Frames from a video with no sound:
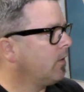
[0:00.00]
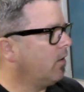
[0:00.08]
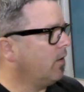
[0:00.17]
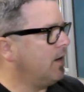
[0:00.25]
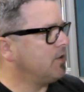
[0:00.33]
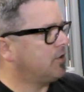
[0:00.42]

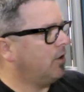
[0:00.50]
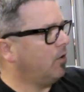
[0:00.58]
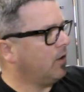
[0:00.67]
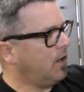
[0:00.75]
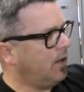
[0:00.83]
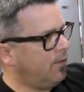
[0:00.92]
All right,
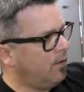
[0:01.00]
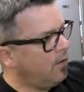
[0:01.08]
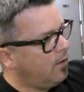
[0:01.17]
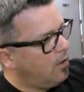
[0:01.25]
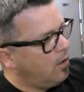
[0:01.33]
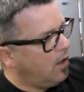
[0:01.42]
so again,
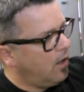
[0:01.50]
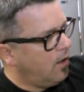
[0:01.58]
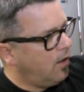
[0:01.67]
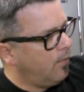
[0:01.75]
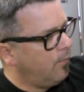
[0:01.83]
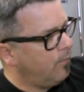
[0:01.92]

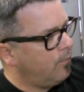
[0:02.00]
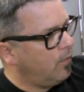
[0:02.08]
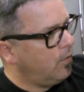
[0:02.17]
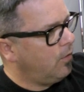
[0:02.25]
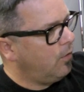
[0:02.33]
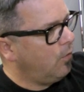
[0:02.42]
um,
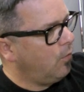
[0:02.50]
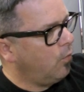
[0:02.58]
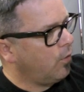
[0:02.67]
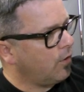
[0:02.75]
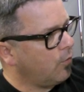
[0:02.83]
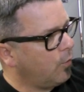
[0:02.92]

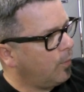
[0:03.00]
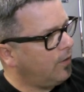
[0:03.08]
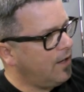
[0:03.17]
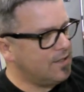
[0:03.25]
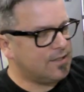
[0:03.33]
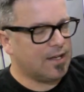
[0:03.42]
we're going to
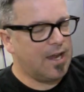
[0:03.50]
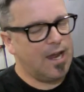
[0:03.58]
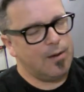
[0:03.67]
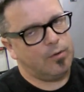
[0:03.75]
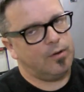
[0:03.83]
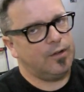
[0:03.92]
replace the
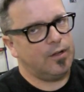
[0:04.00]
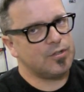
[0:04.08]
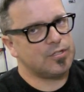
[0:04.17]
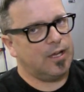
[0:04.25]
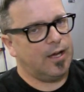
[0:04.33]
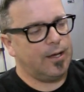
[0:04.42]
camber on the
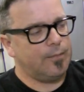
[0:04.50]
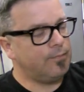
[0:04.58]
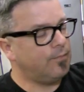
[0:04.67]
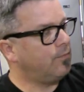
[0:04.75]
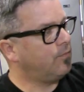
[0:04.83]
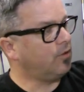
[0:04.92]
other side
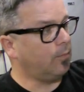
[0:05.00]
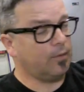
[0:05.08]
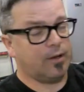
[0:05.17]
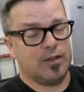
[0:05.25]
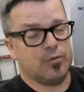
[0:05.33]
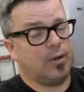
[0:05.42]

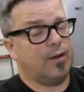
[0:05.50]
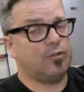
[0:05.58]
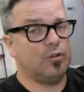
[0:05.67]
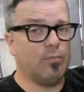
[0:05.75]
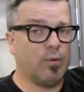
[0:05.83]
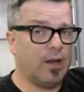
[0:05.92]
simply because we
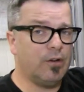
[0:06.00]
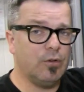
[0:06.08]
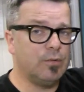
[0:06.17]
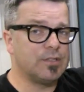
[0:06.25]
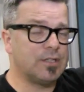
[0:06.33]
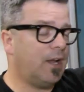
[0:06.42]
have two brand
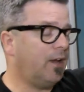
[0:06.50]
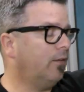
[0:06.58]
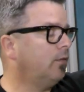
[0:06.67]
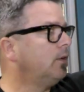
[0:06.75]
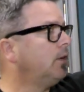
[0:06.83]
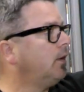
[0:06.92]
new ones
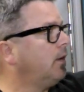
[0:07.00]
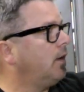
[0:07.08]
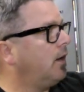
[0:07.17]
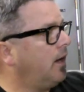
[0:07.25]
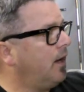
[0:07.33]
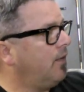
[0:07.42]
now.
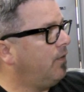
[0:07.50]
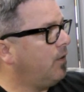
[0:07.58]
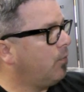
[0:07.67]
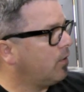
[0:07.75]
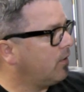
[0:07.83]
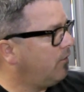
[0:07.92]
And
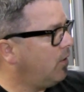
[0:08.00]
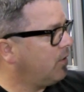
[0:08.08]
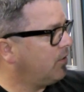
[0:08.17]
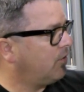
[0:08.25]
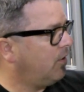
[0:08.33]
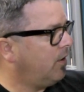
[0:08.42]
then we're going to
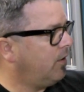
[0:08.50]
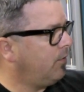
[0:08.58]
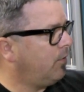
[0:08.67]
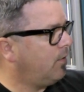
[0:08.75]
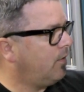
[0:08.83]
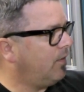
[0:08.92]
focus
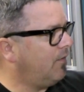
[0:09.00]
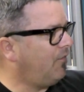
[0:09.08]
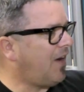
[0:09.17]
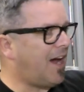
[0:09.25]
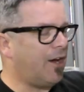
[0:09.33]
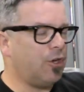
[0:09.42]
on the
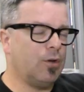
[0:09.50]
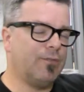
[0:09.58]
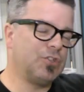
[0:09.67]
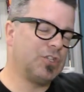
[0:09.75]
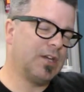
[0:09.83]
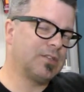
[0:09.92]
value
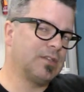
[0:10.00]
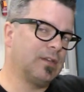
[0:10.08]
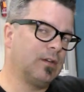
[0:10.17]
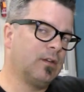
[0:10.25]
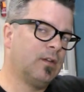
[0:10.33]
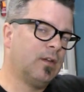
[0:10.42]
of
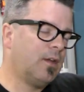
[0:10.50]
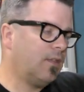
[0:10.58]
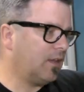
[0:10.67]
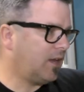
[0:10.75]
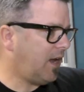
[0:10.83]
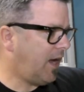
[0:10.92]
adjusting
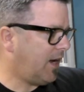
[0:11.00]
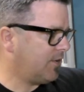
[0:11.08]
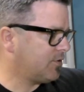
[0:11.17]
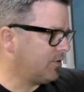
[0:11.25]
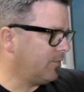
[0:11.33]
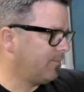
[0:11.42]
the
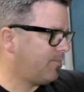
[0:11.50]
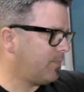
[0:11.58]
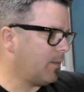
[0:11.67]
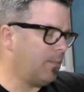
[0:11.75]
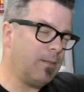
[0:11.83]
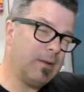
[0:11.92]
caster.
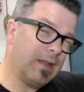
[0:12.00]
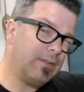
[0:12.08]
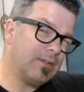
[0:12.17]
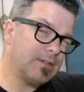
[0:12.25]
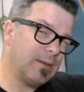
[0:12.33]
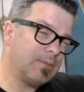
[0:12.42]
Maybe not
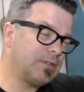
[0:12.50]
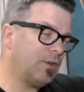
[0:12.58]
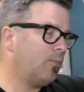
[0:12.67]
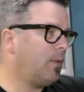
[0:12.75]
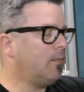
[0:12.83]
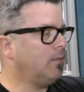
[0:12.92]
in this
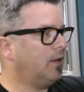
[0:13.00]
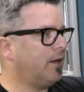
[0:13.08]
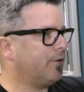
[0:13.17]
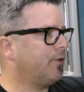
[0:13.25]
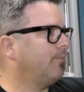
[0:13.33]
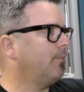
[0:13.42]
episode, maybe
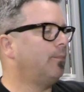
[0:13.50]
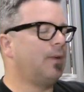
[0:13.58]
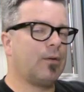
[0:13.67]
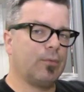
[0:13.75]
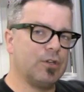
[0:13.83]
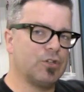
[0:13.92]
later, I'm
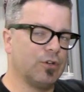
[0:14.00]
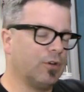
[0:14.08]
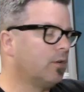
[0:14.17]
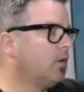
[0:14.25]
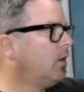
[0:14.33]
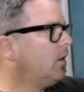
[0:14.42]
not really
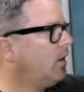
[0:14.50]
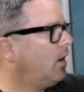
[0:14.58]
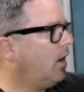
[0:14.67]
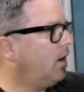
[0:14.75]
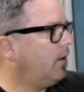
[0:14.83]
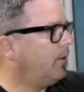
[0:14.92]
sure.
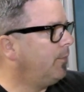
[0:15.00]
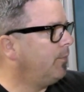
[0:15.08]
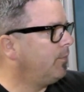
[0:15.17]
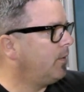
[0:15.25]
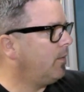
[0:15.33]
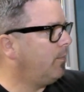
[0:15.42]

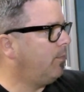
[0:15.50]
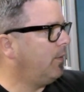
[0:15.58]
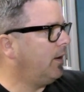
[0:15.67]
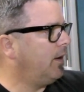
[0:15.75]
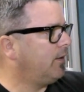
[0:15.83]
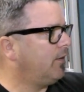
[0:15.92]
Um,
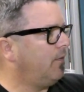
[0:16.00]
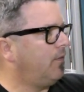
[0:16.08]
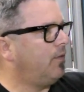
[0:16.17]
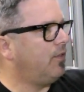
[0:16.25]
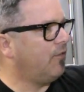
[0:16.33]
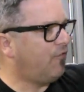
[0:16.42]
but
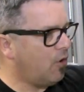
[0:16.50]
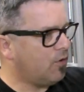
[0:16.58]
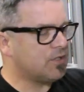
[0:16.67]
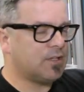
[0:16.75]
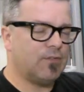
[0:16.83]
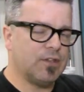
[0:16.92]
the
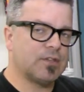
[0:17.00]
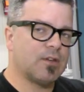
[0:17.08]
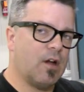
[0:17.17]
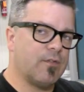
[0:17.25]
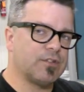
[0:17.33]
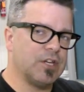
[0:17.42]
focus of this
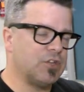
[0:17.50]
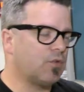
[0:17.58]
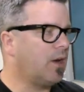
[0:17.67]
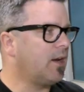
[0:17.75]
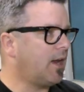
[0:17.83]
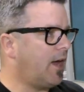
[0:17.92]

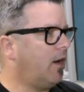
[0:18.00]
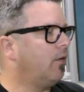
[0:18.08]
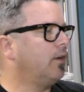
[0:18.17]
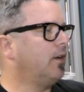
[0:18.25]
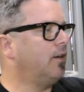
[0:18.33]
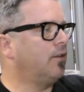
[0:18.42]
conversation right
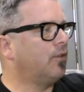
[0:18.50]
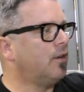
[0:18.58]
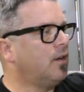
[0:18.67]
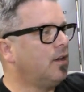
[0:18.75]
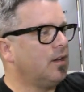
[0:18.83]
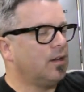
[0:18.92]
now is
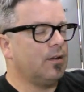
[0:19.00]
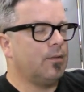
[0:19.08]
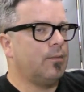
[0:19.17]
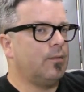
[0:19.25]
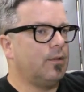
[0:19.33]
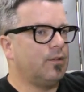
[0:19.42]

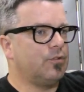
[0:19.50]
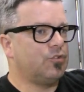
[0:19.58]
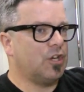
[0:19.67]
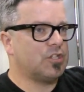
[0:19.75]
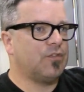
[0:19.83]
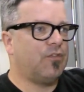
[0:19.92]

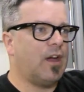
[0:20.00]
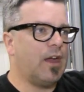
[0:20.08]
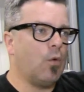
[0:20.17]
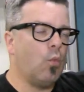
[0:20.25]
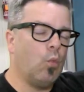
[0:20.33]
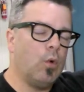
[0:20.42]

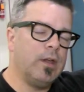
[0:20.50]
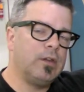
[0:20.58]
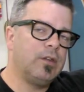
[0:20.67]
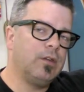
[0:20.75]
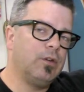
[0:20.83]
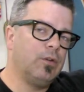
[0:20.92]
justifying
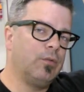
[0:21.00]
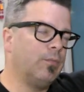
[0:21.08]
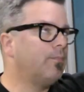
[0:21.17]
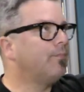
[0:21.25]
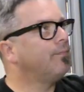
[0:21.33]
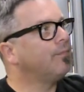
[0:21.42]
when to
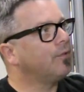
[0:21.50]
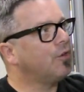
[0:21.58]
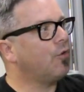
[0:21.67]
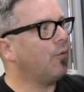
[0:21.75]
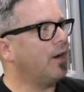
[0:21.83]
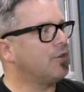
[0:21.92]

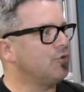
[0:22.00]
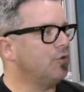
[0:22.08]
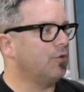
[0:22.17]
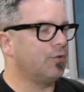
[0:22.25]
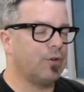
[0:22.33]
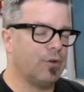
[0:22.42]
correct
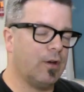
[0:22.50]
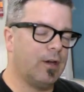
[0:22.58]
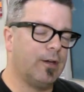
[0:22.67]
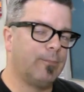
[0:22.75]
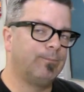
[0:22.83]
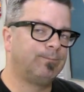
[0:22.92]
your your
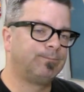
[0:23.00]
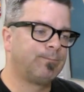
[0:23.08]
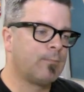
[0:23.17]
um,